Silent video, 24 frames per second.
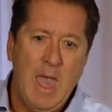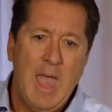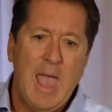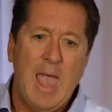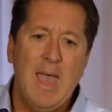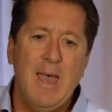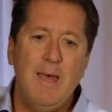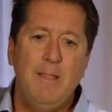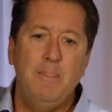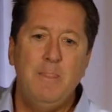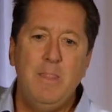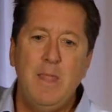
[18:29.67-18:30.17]

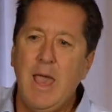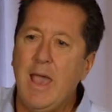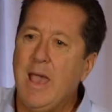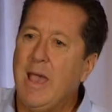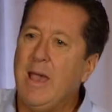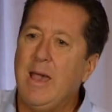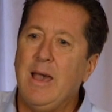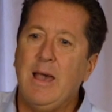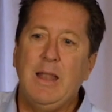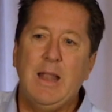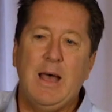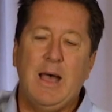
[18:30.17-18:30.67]
And
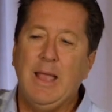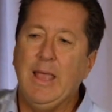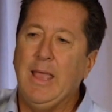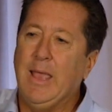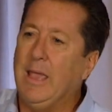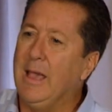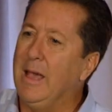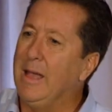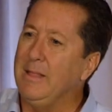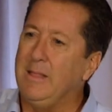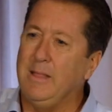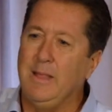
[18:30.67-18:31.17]
then I
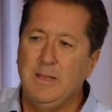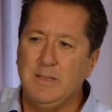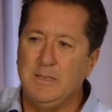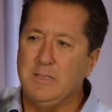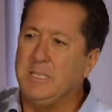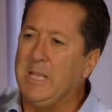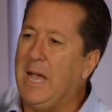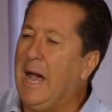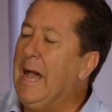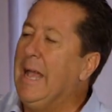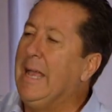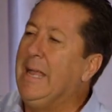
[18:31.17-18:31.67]
got
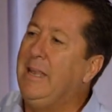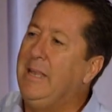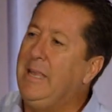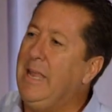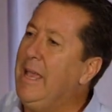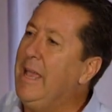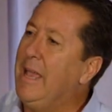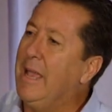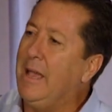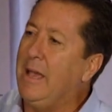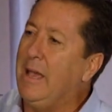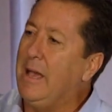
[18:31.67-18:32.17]
this
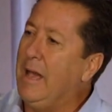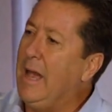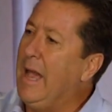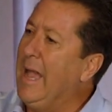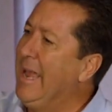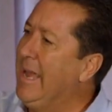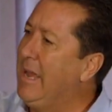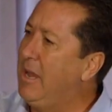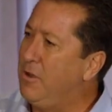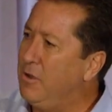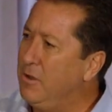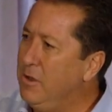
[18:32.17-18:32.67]
idea I
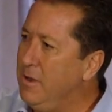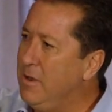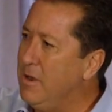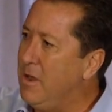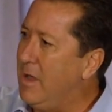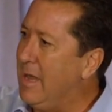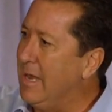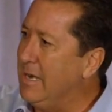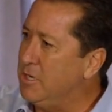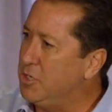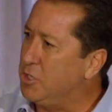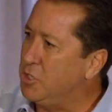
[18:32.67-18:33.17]
could
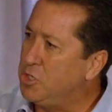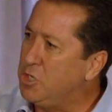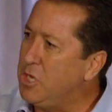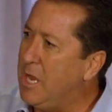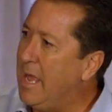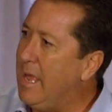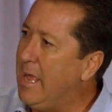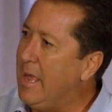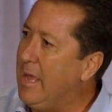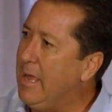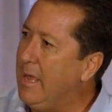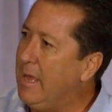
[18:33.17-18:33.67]
not
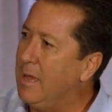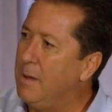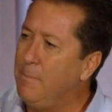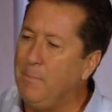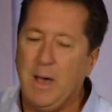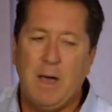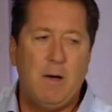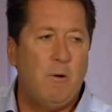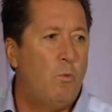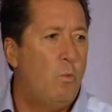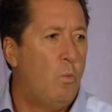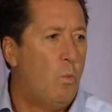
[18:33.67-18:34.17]
shake
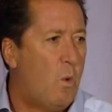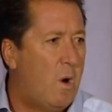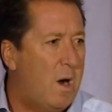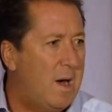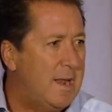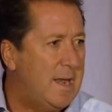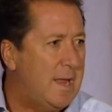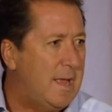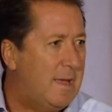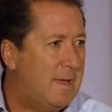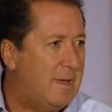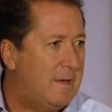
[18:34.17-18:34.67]
about
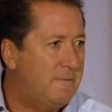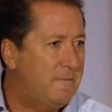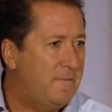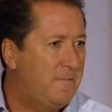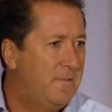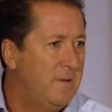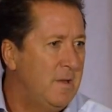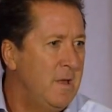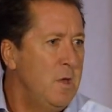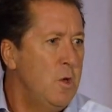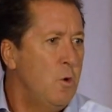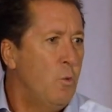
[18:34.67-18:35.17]
what
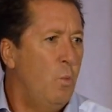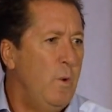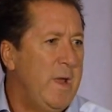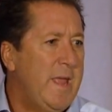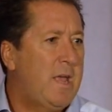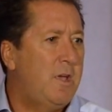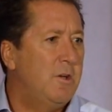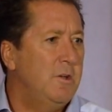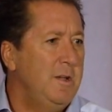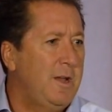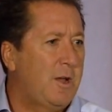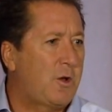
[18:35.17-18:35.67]
if we
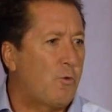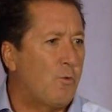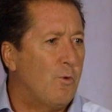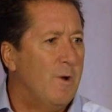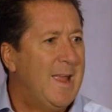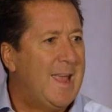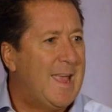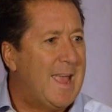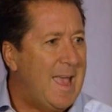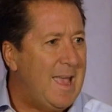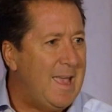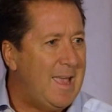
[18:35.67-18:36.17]
could
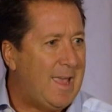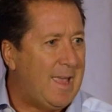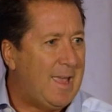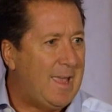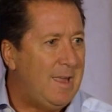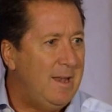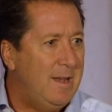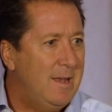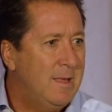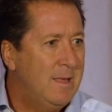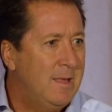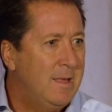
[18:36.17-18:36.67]

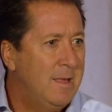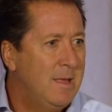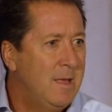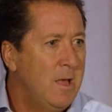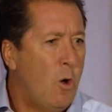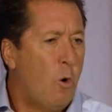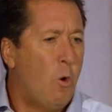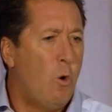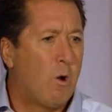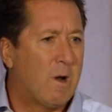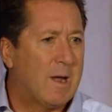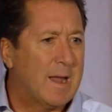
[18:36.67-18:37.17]
create
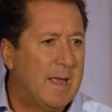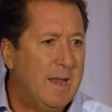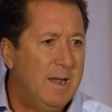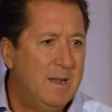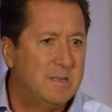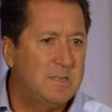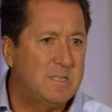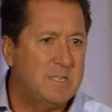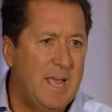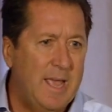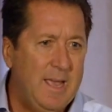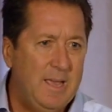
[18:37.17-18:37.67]

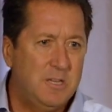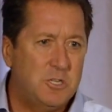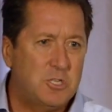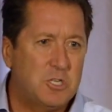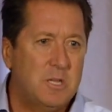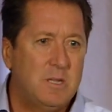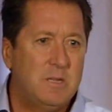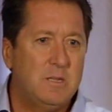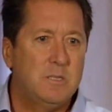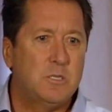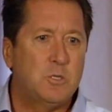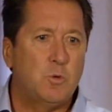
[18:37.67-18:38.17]

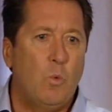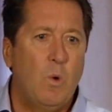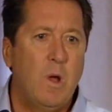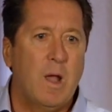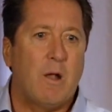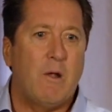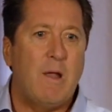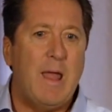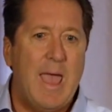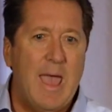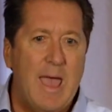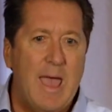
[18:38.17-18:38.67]
organizations where